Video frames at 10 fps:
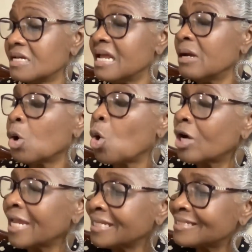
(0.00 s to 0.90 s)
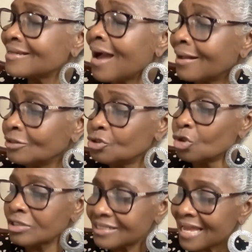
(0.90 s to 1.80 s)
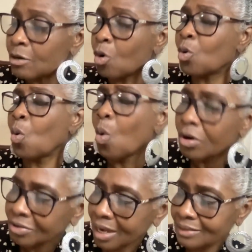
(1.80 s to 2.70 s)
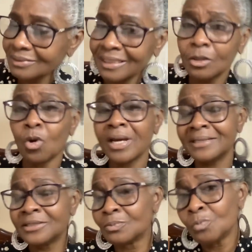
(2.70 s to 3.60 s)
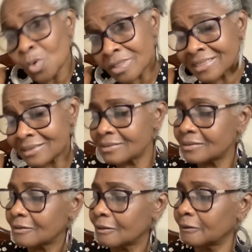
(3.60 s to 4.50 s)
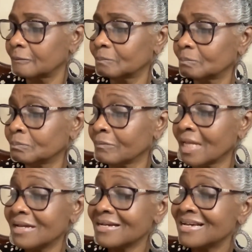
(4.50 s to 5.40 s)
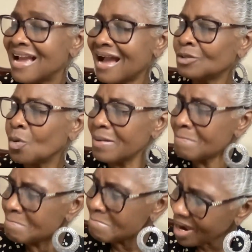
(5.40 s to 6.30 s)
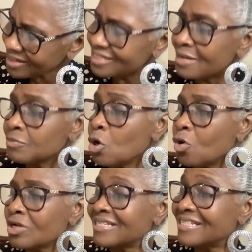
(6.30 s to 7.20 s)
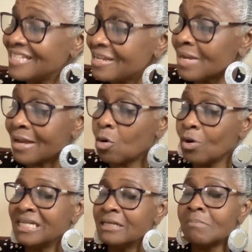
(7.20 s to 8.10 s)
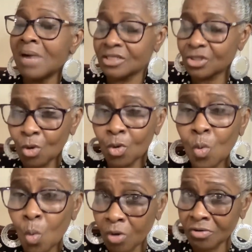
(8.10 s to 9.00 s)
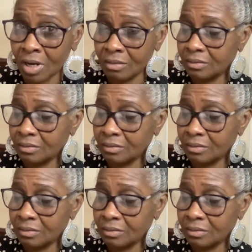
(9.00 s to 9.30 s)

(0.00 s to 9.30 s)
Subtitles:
Then go against God, just like Korah, they go against Moses. God go and mash them down, same like how he did mash down Korah.